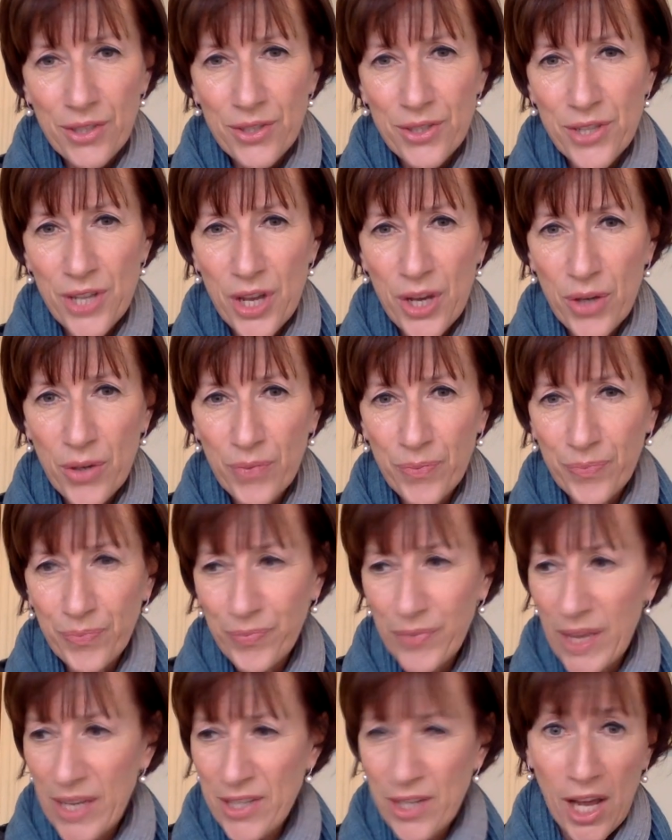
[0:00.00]
So,
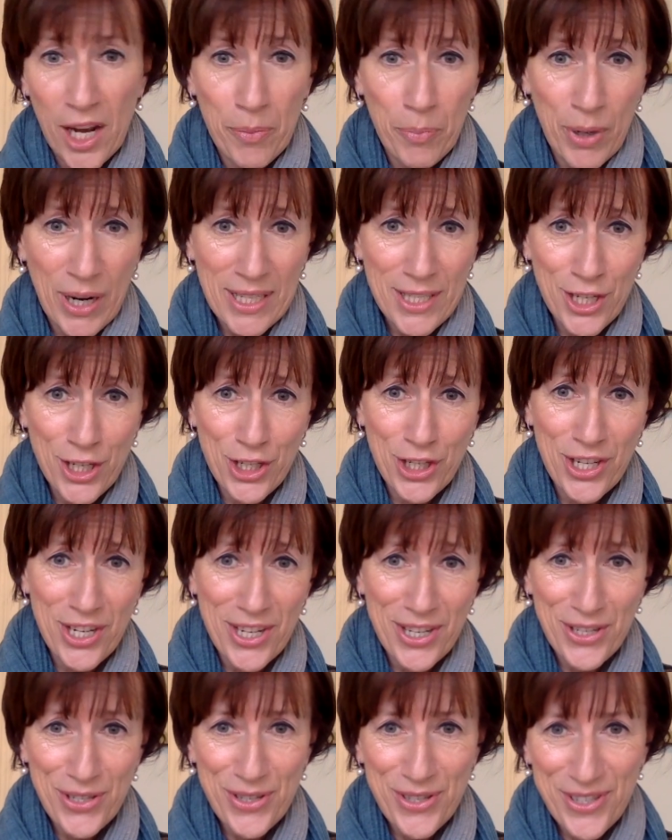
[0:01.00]
as colour
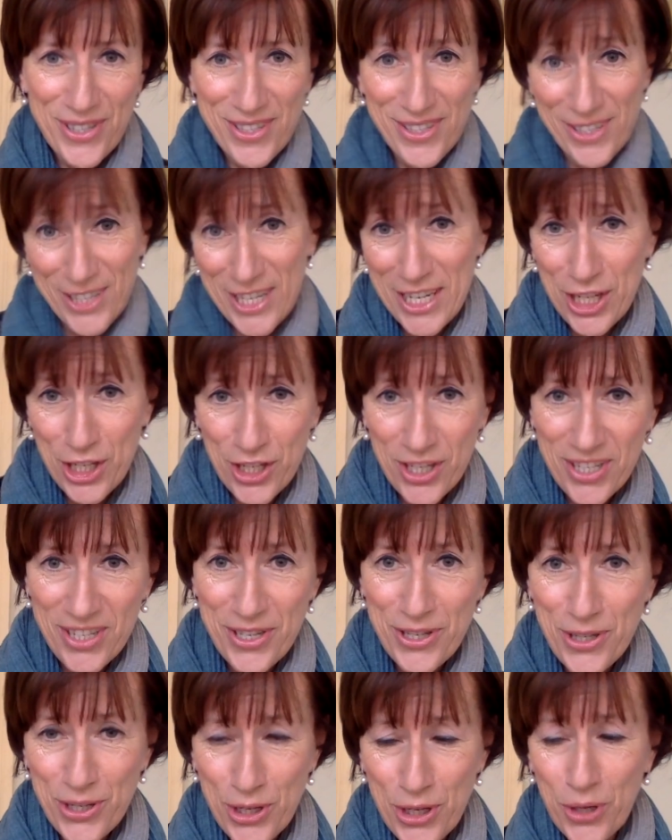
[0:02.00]
practitioners,
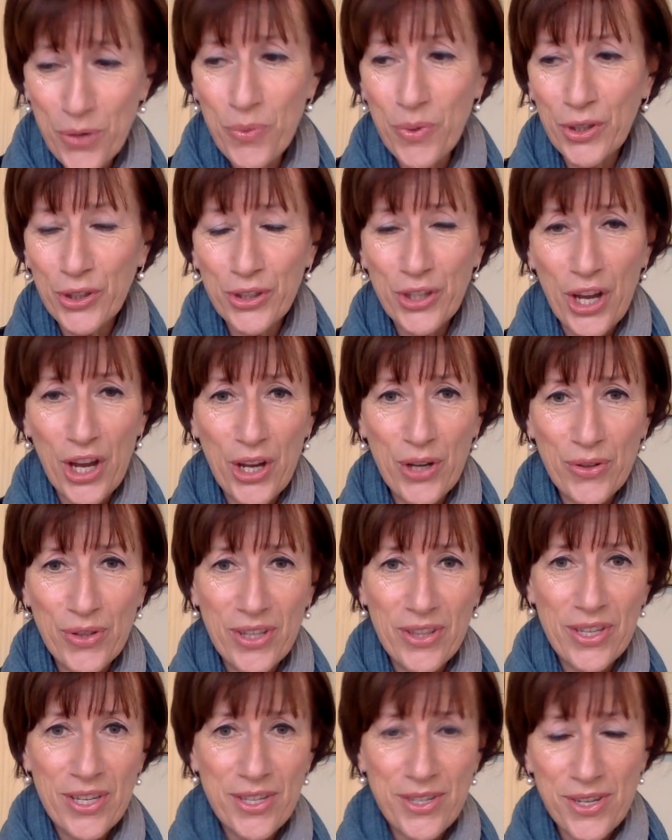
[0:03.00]
teachers, you will know
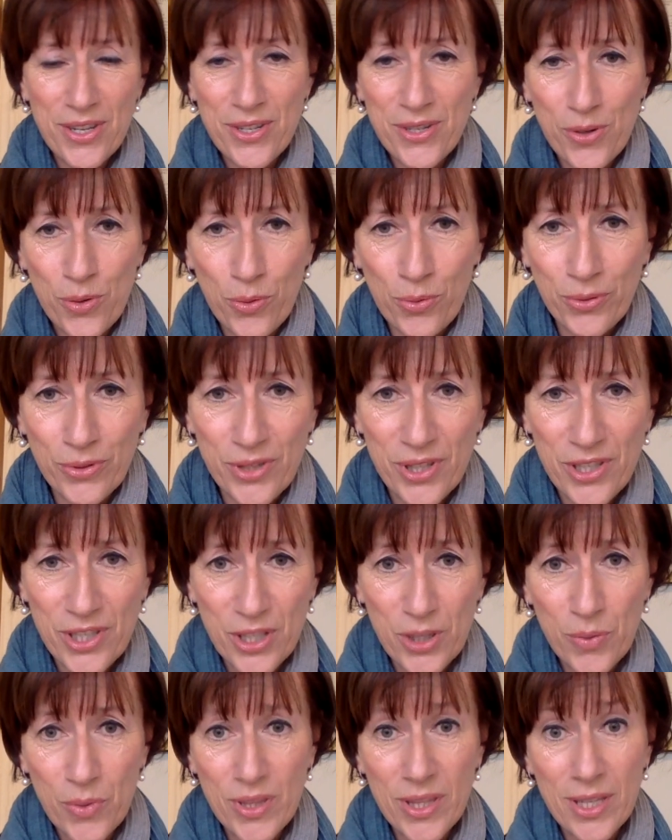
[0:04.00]
that this is all to
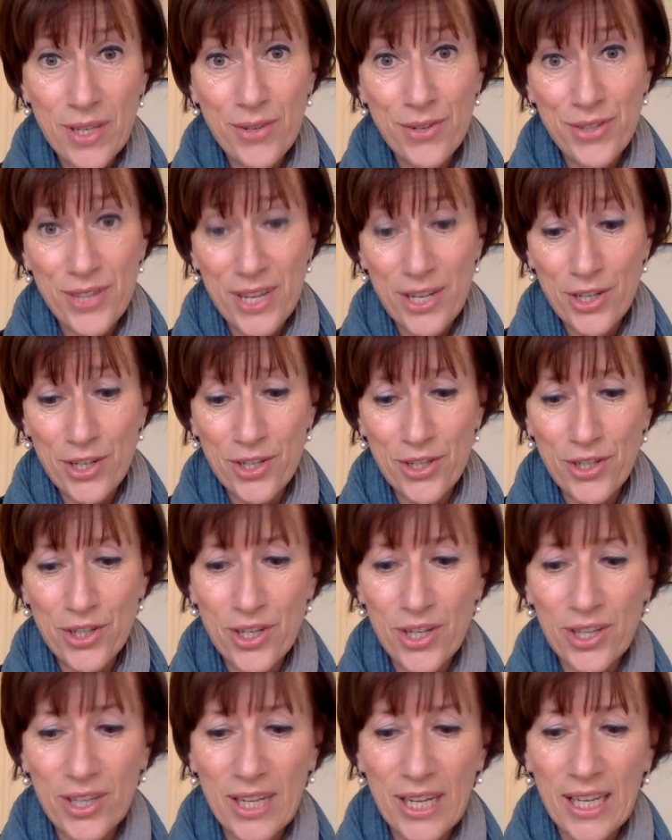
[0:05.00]
do with the ascension
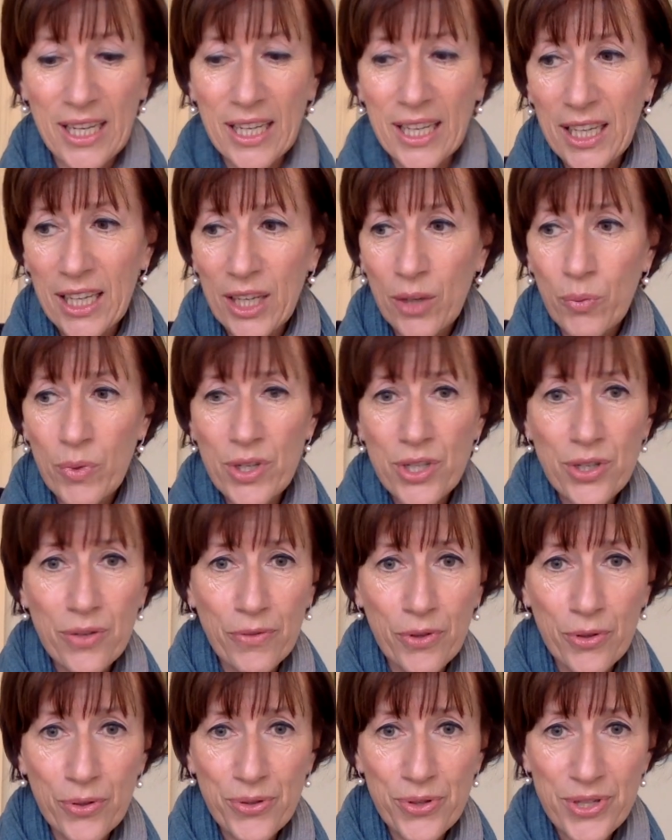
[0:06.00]
journey, which of
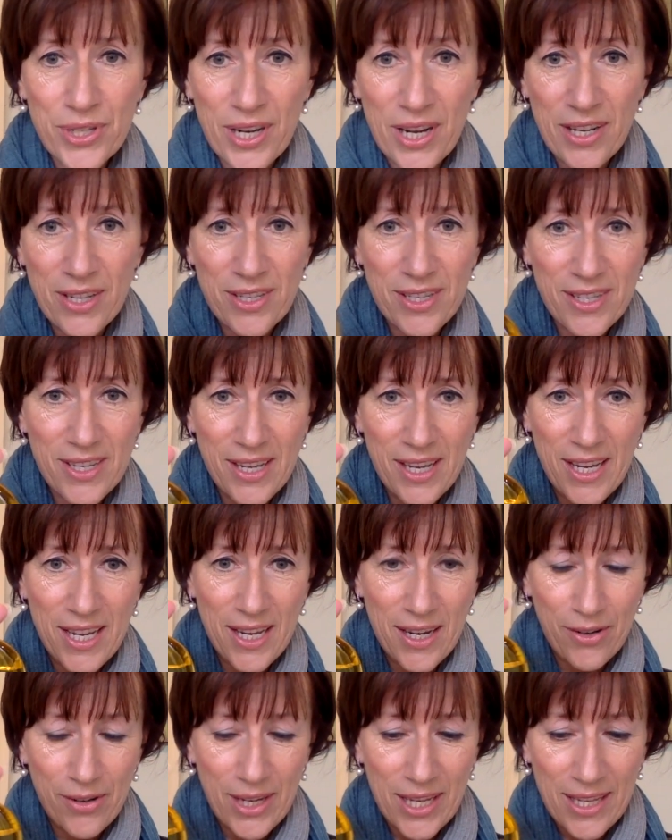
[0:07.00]
course starts
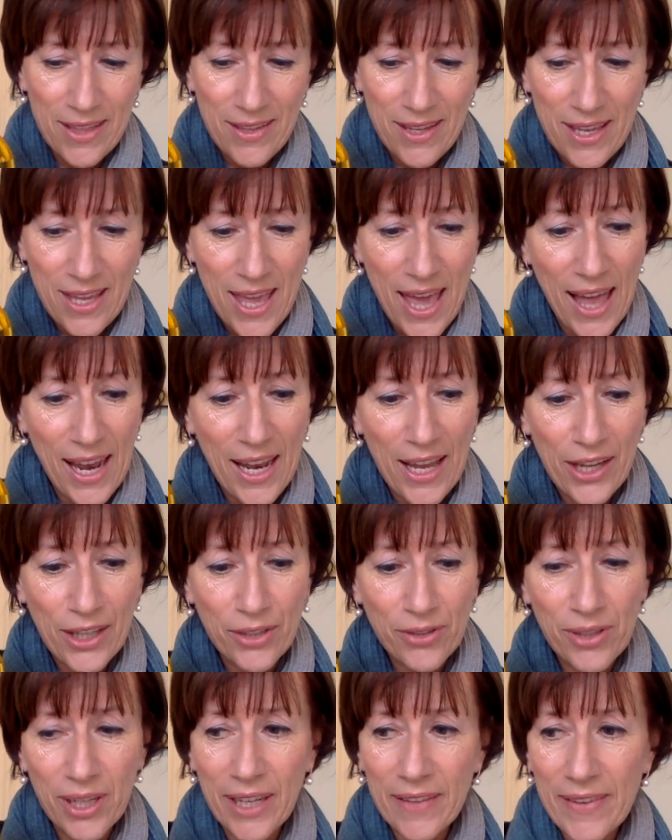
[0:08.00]
here in the
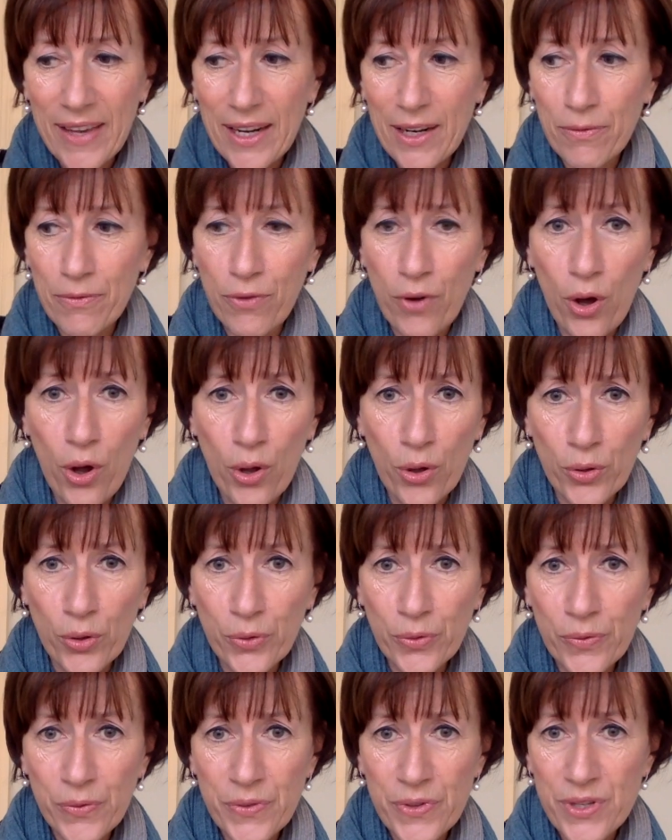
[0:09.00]
yellow and then
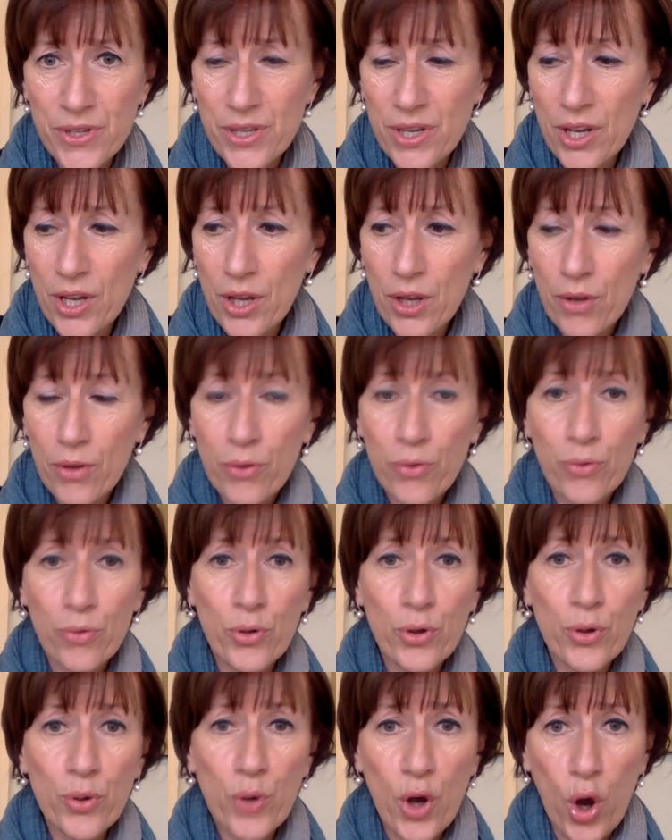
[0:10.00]
evolves
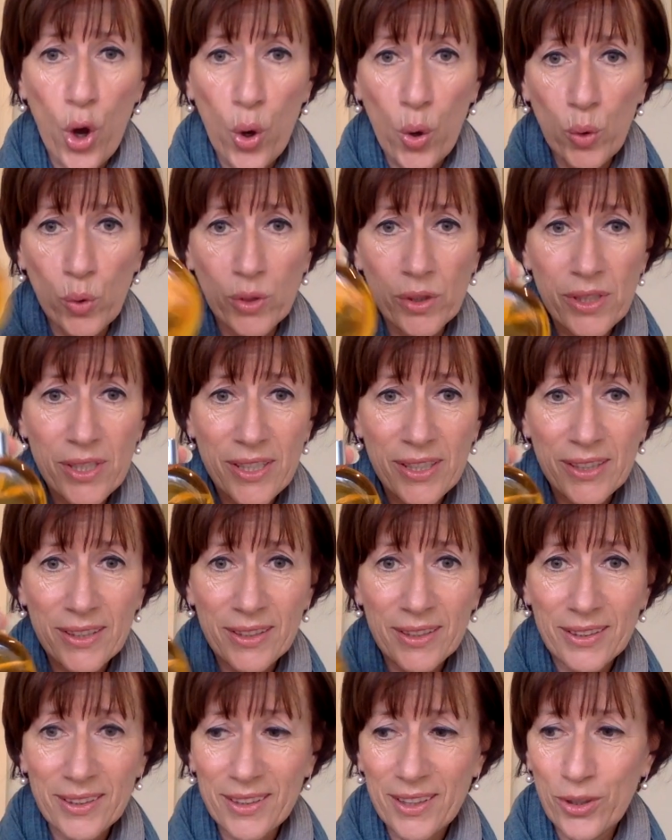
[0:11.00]
through gold,
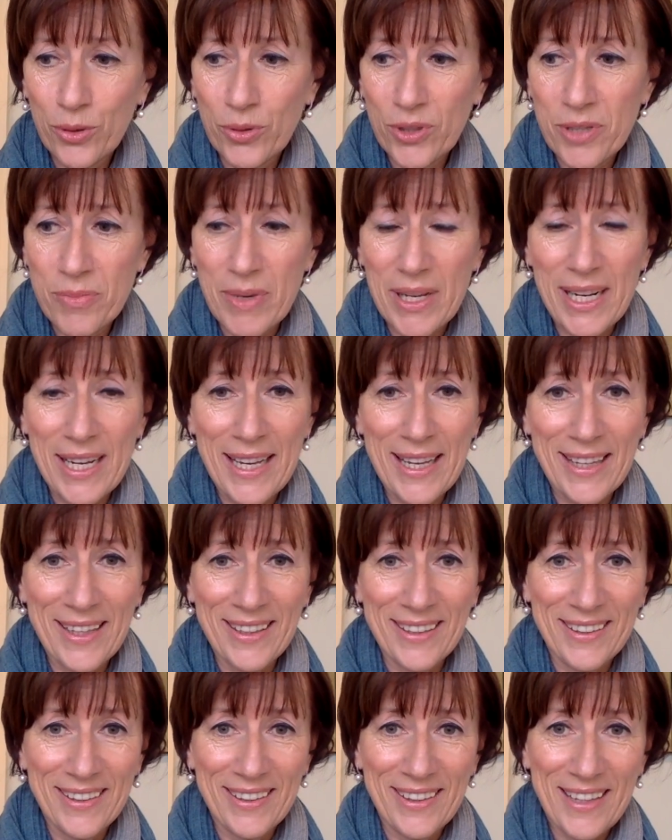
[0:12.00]
ultimately
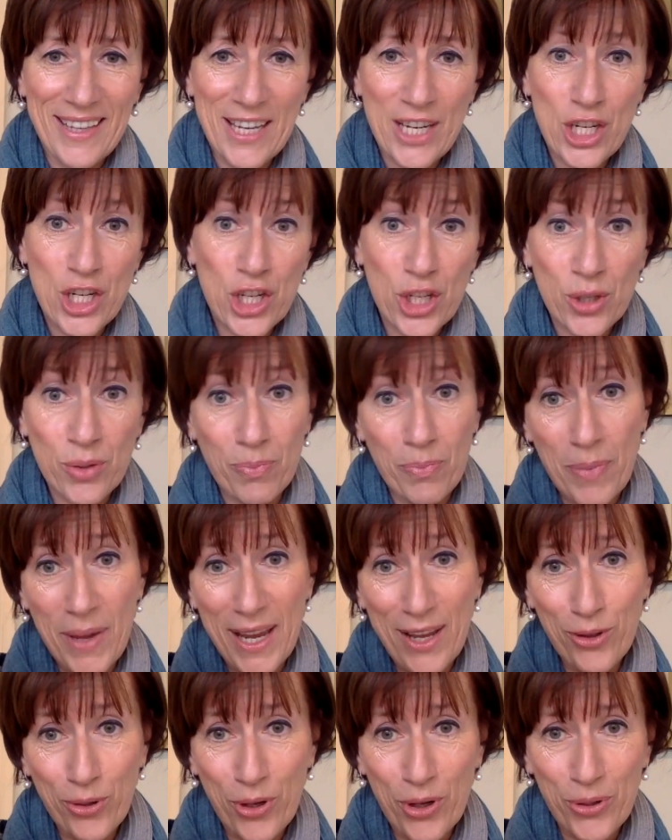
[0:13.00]
into
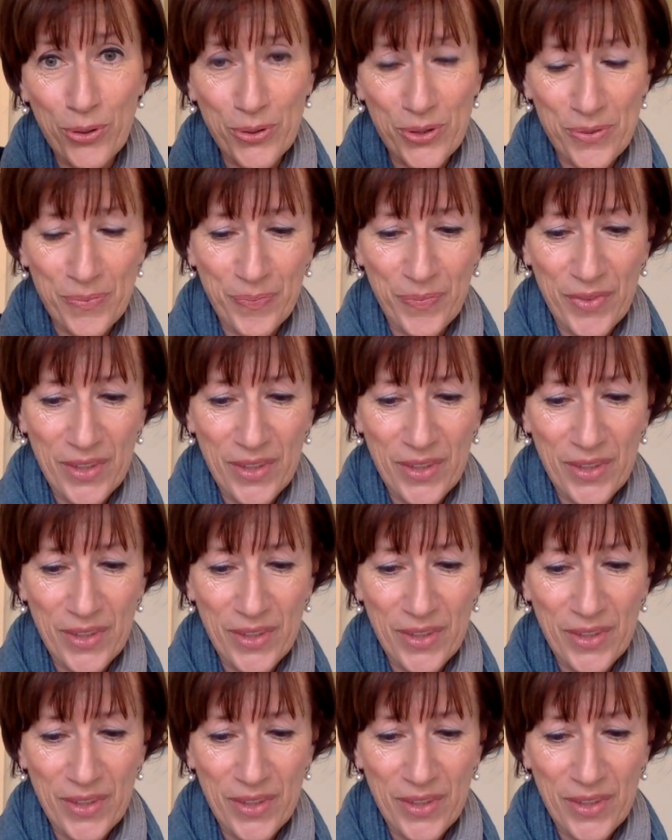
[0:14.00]
pale gold.